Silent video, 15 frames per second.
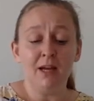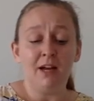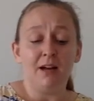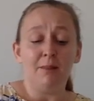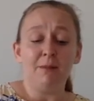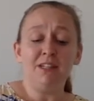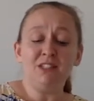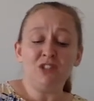
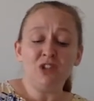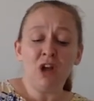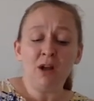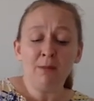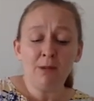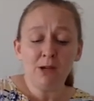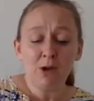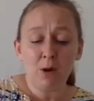"But it's time
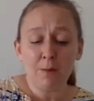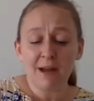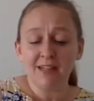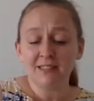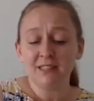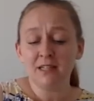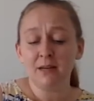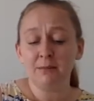I got back
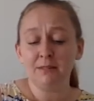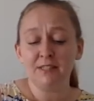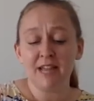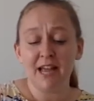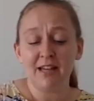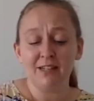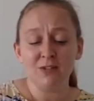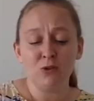to number
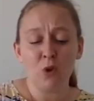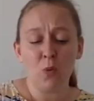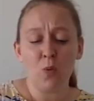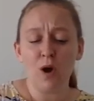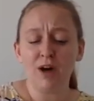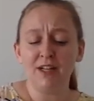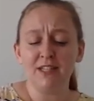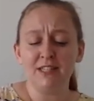10. It's not
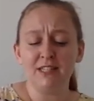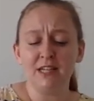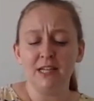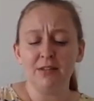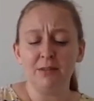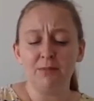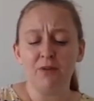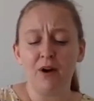wise to leave
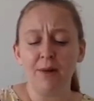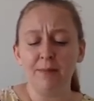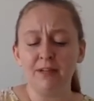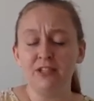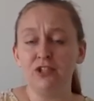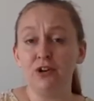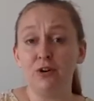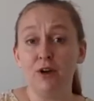the Prime
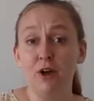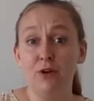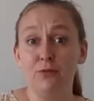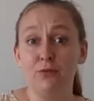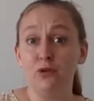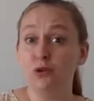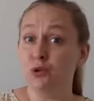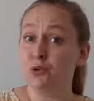Minister alone for
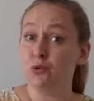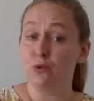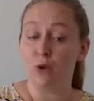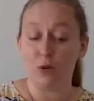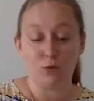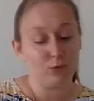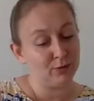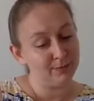too
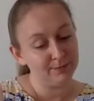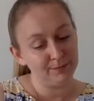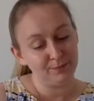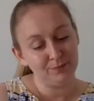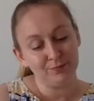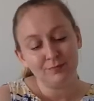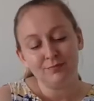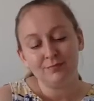long."
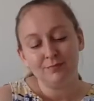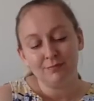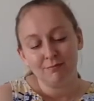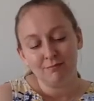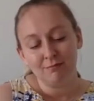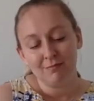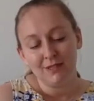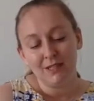
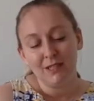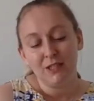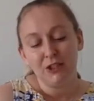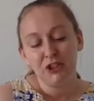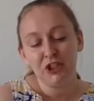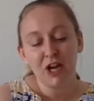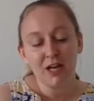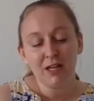
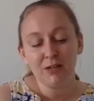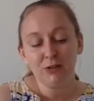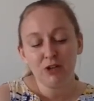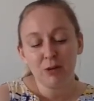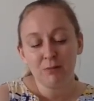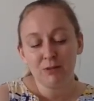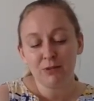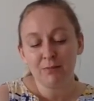Shiloh
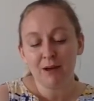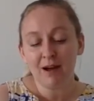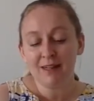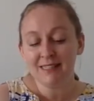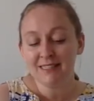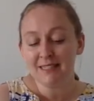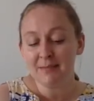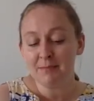jumped on
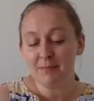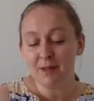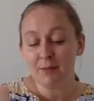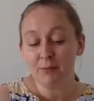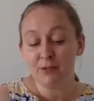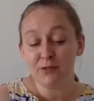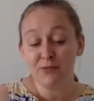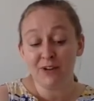behind him and
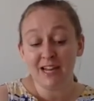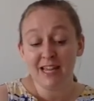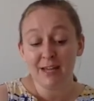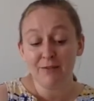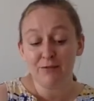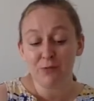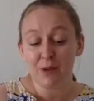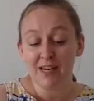was
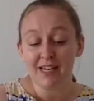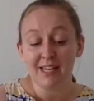relieved when